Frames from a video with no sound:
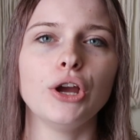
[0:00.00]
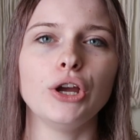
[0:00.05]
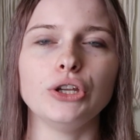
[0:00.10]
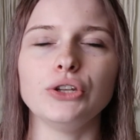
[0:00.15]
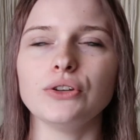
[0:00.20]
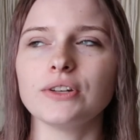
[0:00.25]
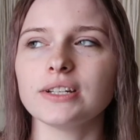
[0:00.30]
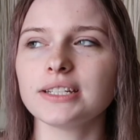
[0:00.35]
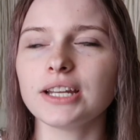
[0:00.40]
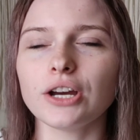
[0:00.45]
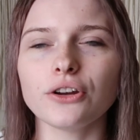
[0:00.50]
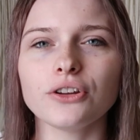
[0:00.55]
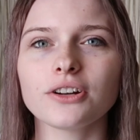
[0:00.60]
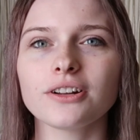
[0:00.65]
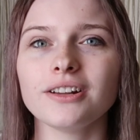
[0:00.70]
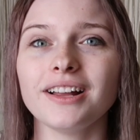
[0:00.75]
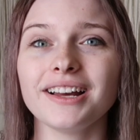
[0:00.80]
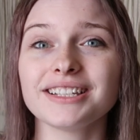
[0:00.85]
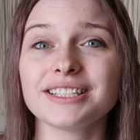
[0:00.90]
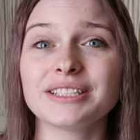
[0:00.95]
You can tell your
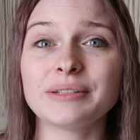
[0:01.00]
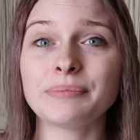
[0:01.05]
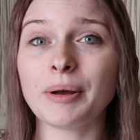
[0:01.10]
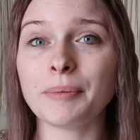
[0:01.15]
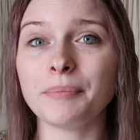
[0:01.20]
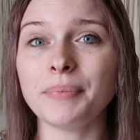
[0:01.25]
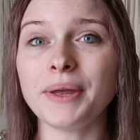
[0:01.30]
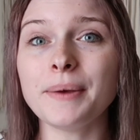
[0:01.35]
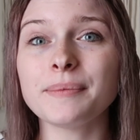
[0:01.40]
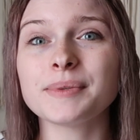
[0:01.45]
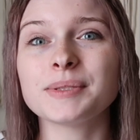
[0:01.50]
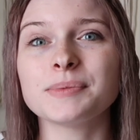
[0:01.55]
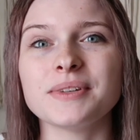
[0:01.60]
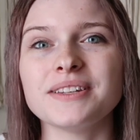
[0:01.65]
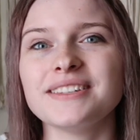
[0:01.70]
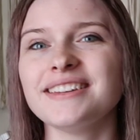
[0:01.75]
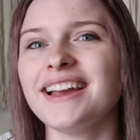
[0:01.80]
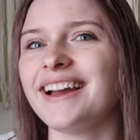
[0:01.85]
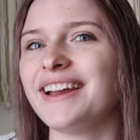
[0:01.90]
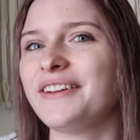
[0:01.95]
clients to bump hips,
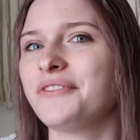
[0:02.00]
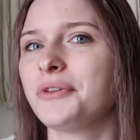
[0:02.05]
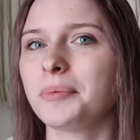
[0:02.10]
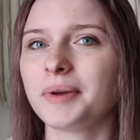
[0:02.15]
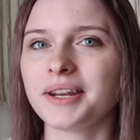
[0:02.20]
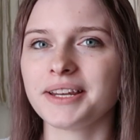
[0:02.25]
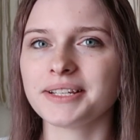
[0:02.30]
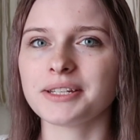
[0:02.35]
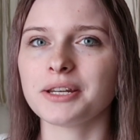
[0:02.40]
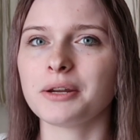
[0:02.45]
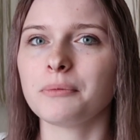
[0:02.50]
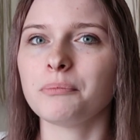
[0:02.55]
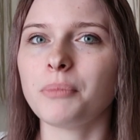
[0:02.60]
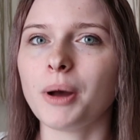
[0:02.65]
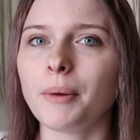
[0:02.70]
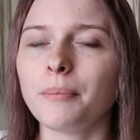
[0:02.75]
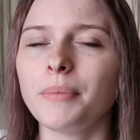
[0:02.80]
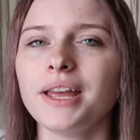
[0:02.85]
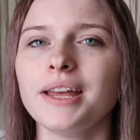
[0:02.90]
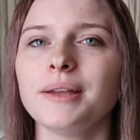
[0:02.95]
but not everybody's gonna
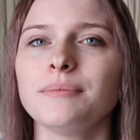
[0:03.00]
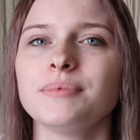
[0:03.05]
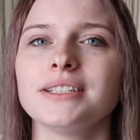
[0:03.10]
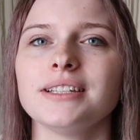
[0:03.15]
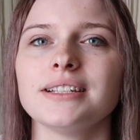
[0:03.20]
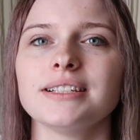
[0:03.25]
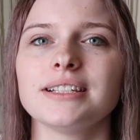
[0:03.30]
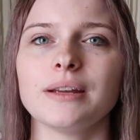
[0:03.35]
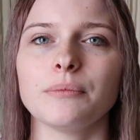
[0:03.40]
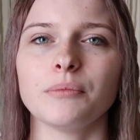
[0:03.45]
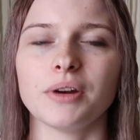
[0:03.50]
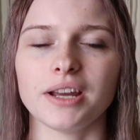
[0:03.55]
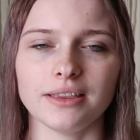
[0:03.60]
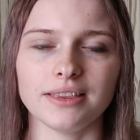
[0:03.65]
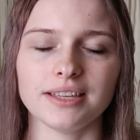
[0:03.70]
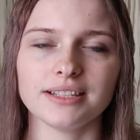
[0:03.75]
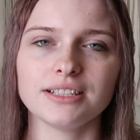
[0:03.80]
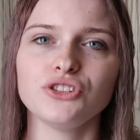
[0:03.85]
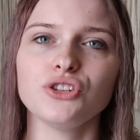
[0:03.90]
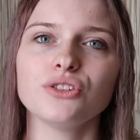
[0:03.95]
bump hips the same way.
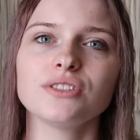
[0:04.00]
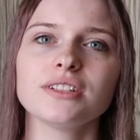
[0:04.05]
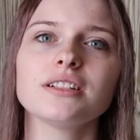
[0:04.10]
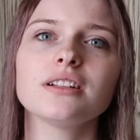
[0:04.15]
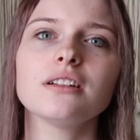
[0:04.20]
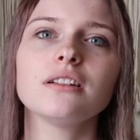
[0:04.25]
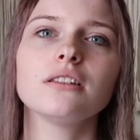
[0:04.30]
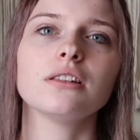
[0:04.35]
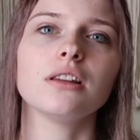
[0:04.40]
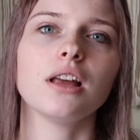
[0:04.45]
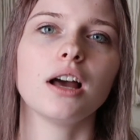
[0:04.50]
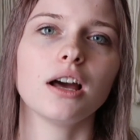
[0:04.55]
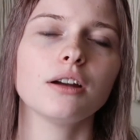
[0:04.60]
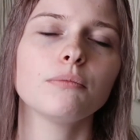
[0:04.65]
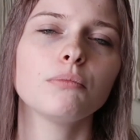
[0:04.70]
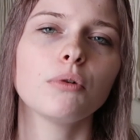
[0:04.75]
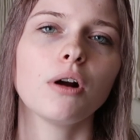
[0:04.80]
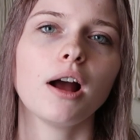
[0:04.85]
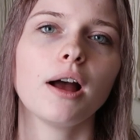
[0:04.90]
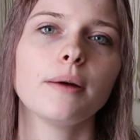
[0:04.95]
This uses a lot
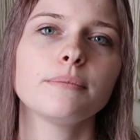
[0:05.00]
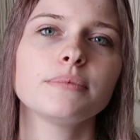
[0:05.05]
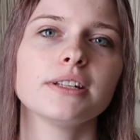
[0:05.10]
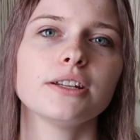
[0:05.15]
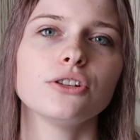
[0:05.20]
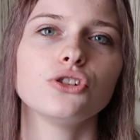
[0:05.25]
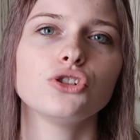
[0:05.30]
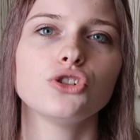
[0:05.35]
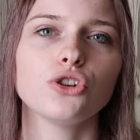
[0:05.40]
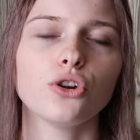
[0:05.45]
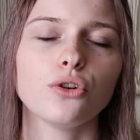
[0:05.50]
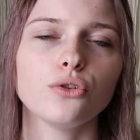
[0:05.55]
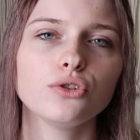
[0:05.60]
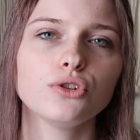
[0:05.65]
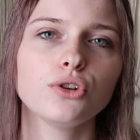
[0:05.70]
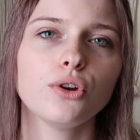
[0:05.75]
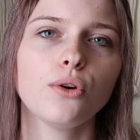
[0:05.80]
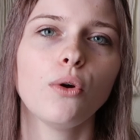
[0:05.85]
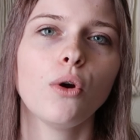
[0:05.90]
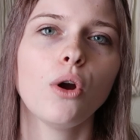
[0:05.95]
of prompts and
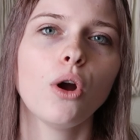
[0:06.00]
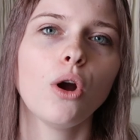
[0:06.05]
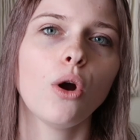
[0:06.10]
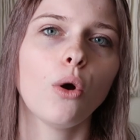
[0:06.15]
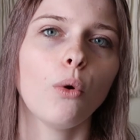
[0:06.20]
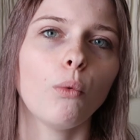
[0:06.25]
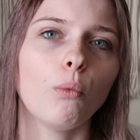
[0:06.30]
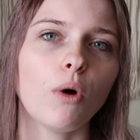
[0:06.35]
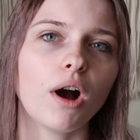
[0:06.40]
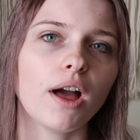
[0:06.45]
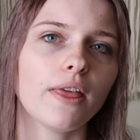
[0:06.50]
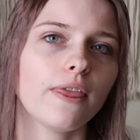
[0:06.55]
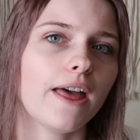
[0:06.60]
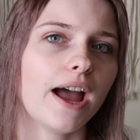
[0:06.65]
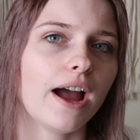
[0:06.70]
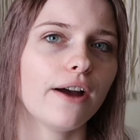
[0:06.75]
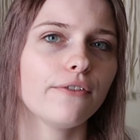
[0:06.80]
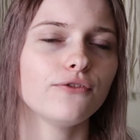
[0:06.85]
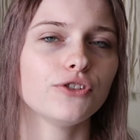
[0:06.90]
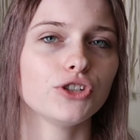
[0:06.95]
shows you what
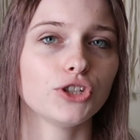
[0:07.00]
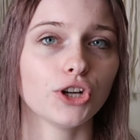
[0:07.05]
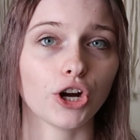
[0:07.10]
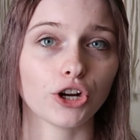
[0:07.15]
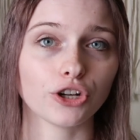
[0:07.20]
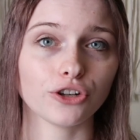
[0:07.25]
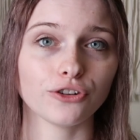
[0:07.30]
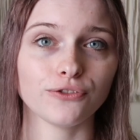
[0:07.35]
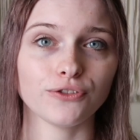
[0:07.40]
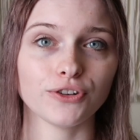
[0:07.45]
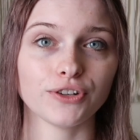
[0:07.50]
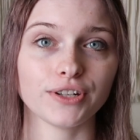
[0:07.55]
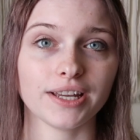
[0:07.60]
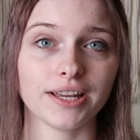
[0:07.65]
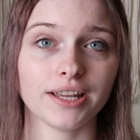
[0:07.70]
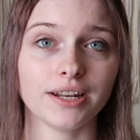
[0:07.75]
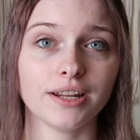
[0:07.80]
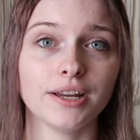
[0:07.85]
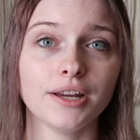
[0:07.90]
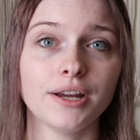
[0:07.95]
that photographer
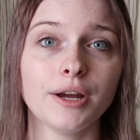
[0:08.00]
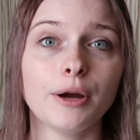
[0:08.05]
did.